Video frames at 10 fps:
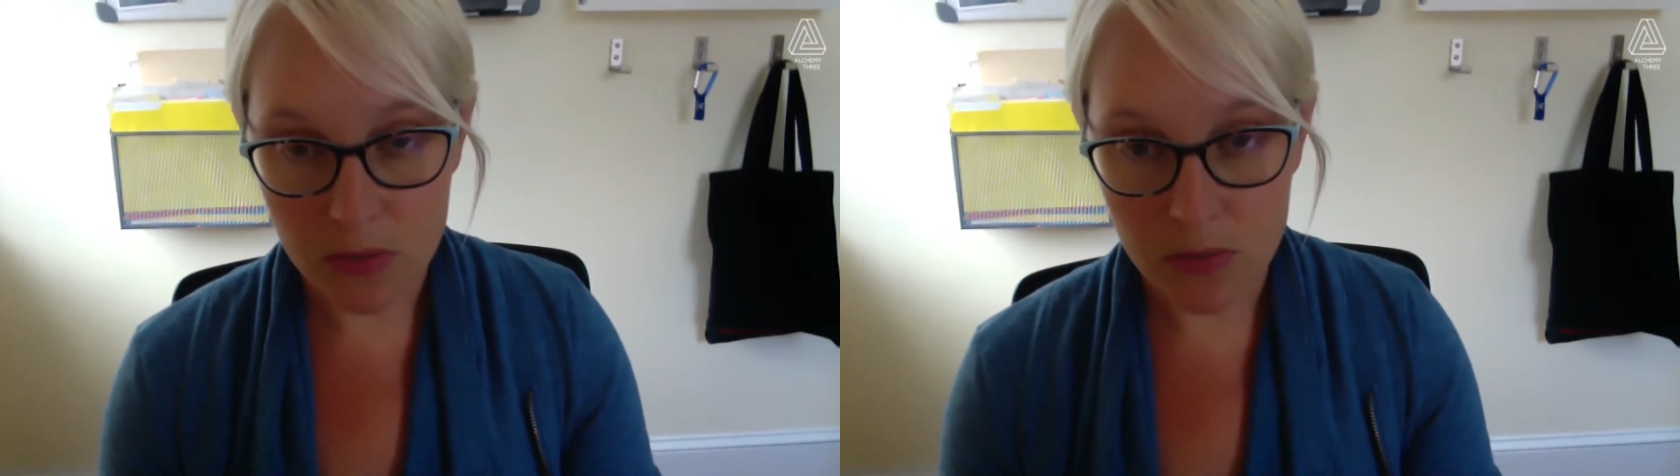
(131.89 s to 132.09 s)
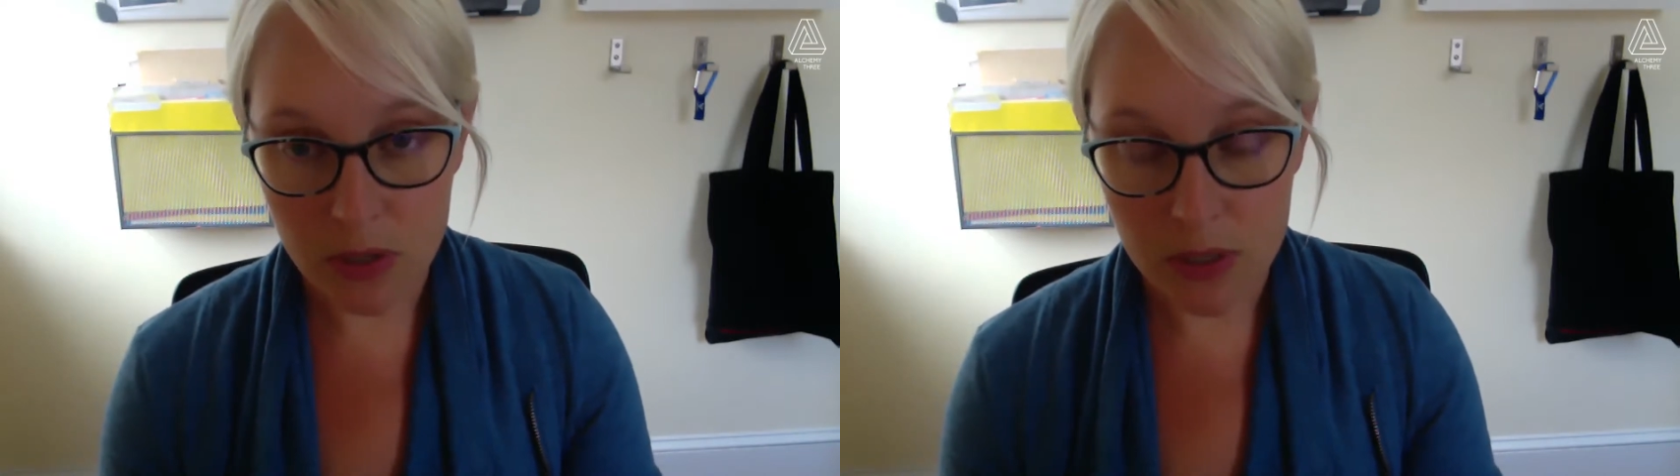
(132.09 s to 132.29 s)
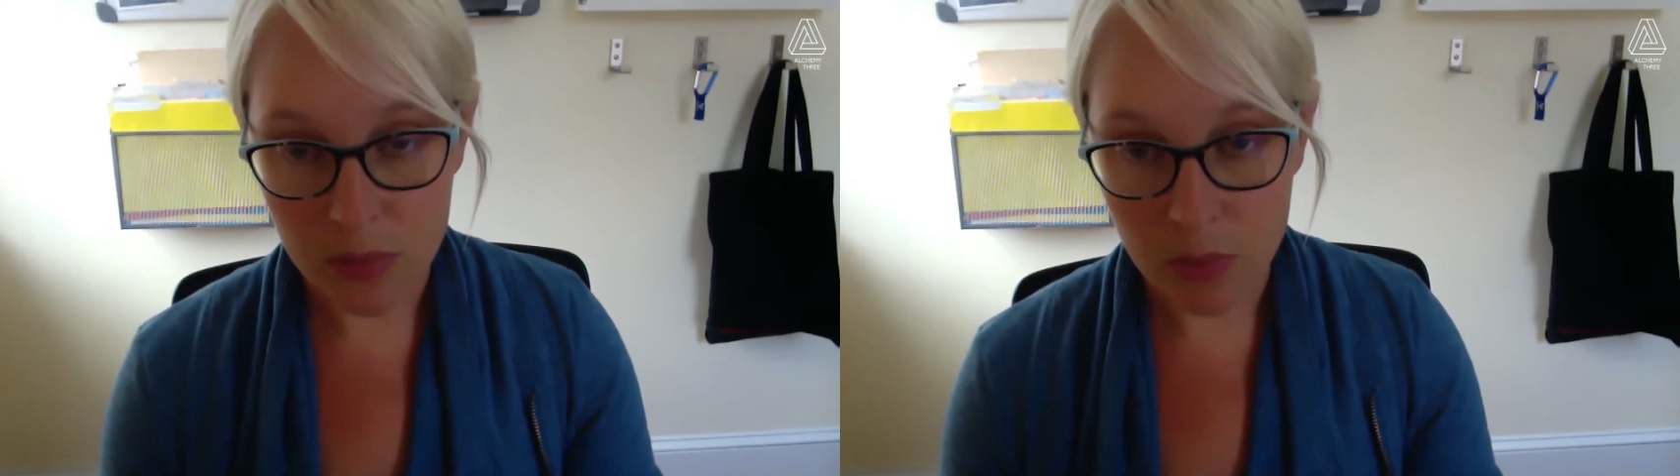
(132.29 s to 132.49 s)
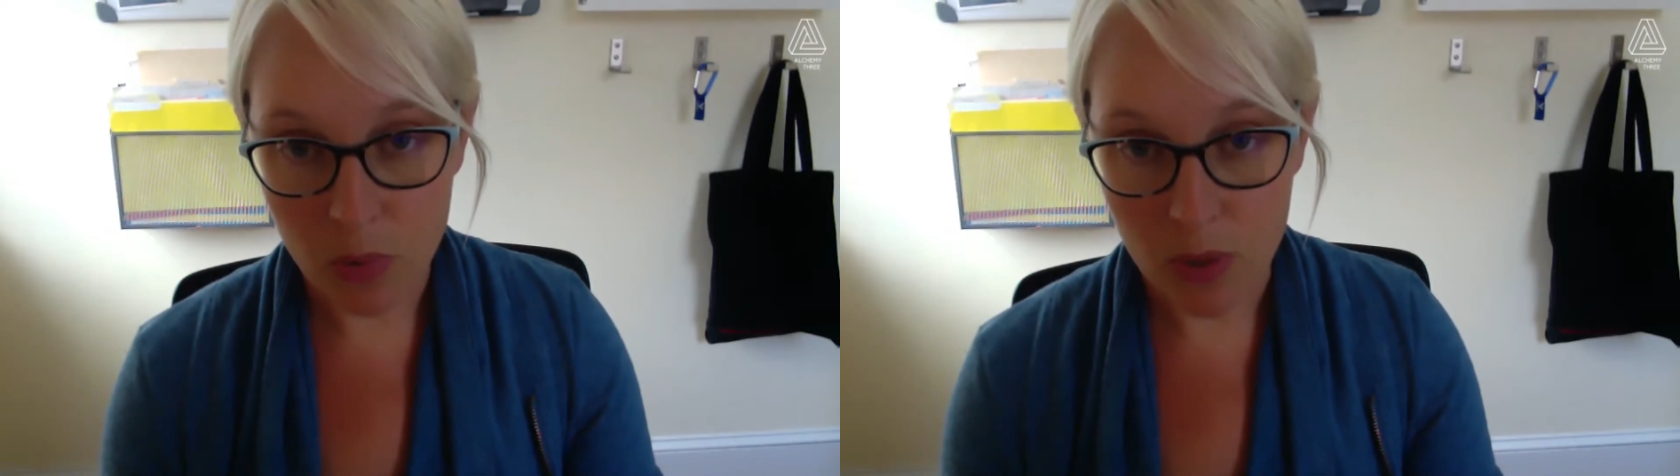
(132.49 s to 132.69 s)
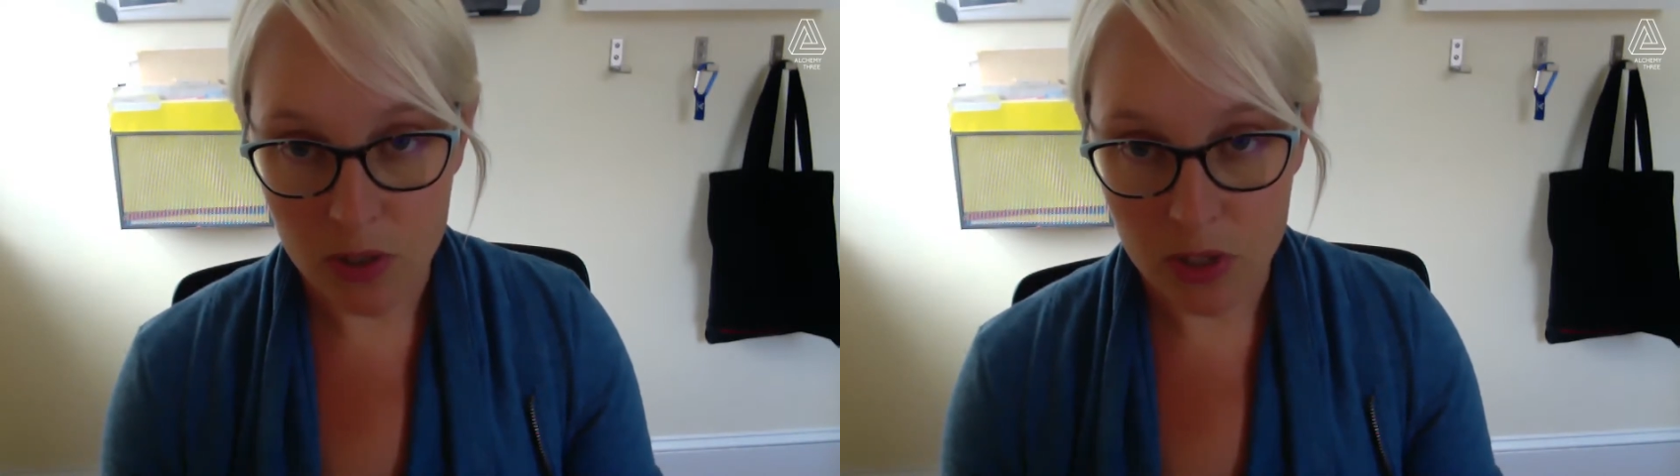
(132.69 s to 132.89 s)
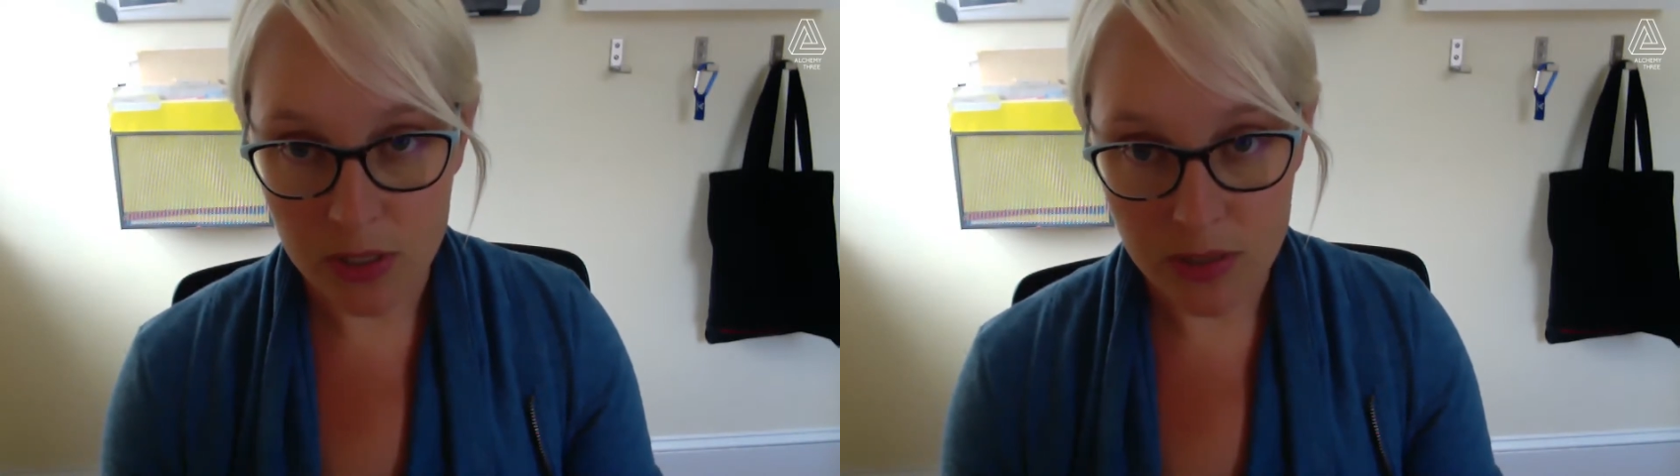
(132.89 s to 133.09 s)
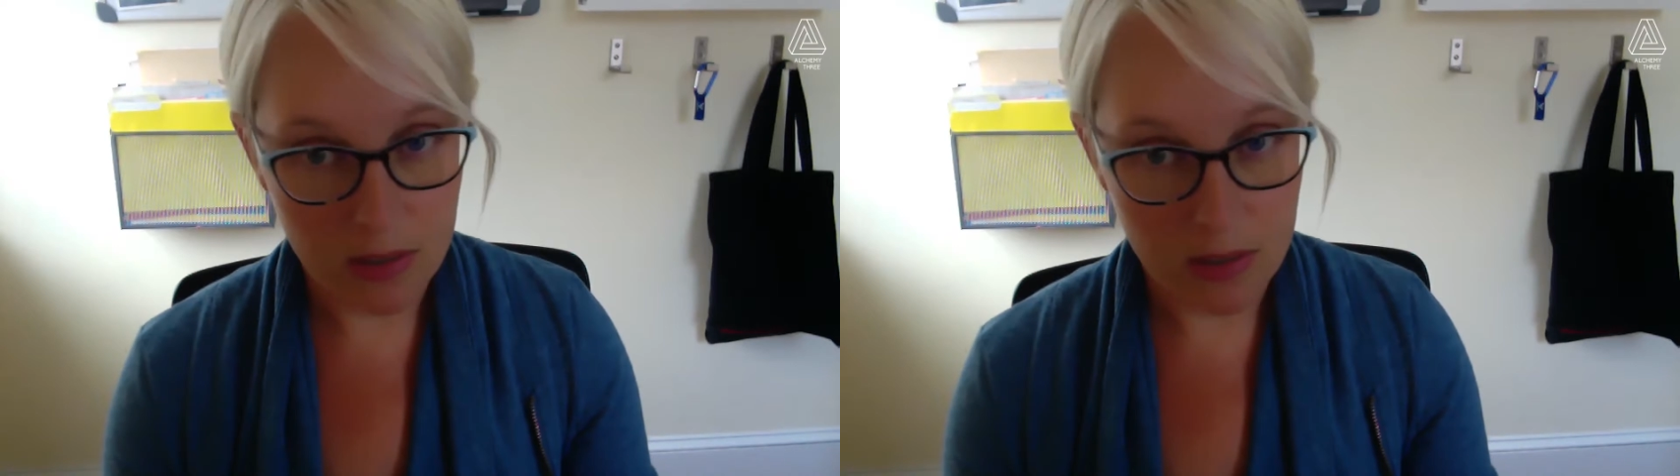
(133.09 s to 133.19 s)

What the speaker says: of very simple questions.